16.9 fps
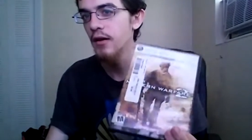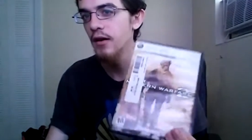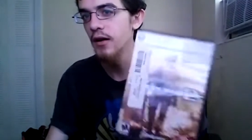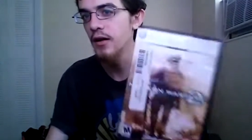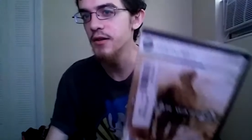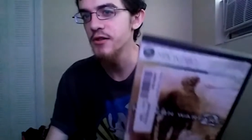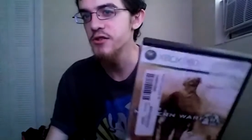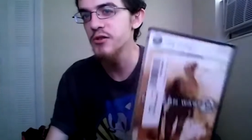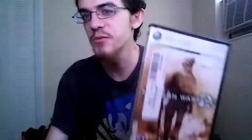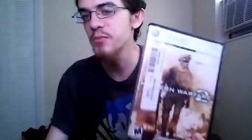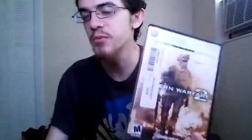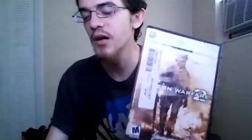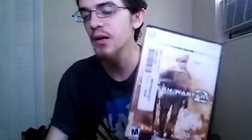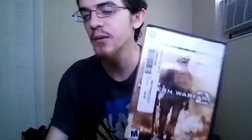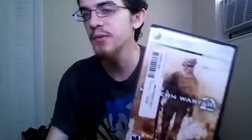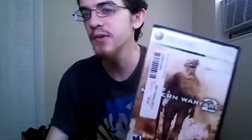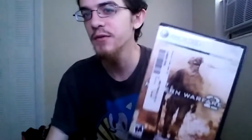I should
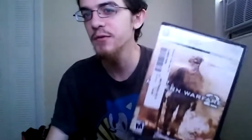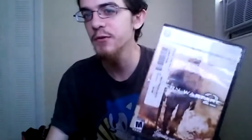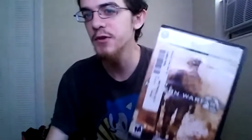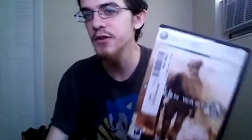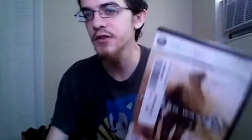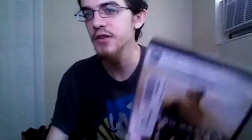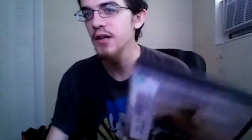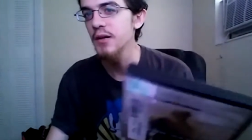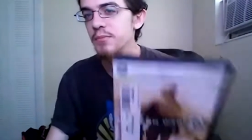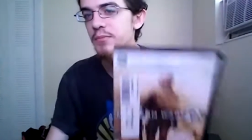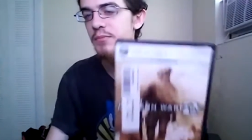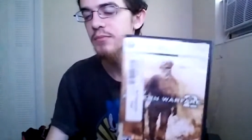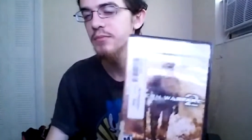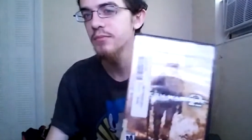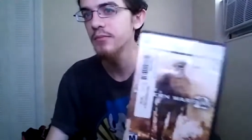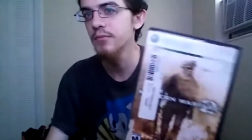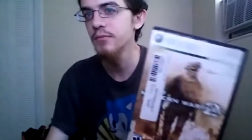probably have looked up
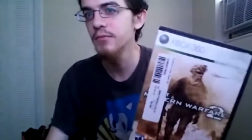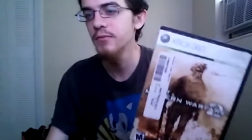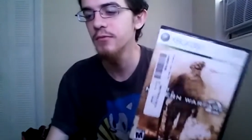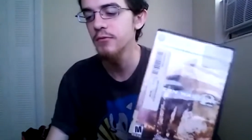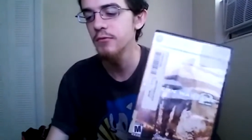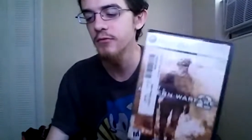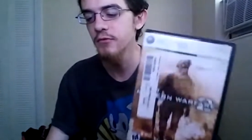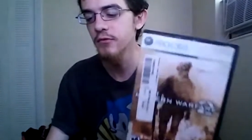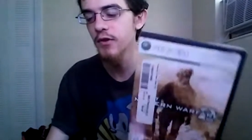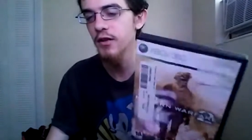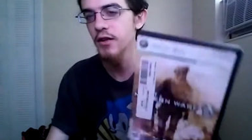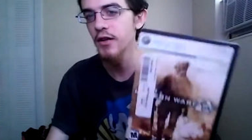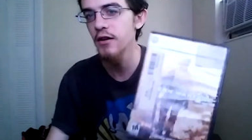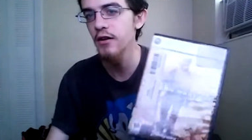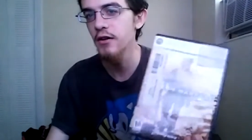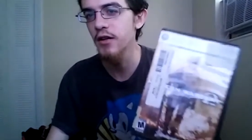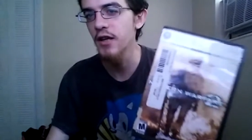what
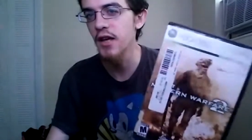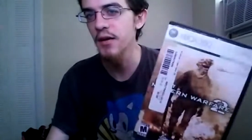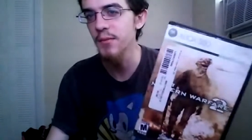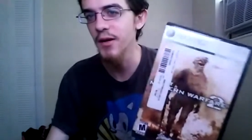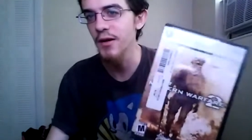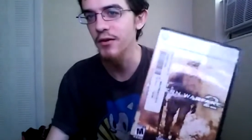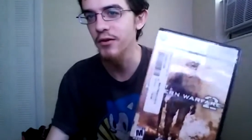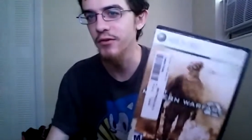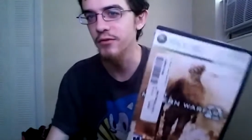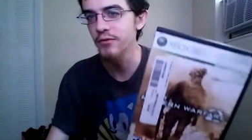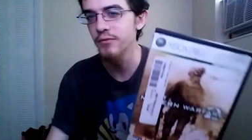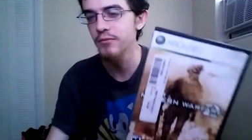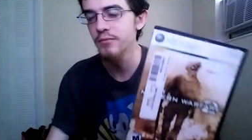year it came out of.